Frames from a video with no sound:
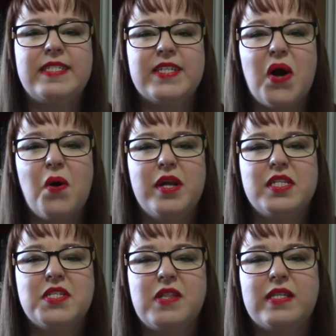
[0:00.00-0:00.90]
to go
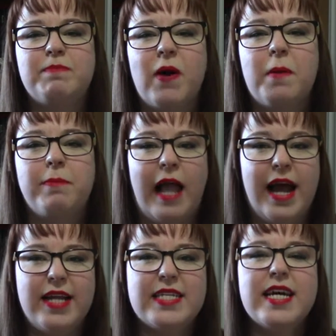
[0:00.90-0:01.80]
into this book
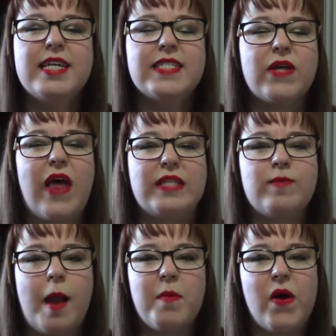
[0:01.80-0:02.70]
blind, so that's
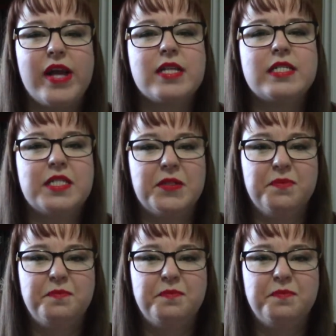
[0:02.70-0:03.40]
what I'm going to do.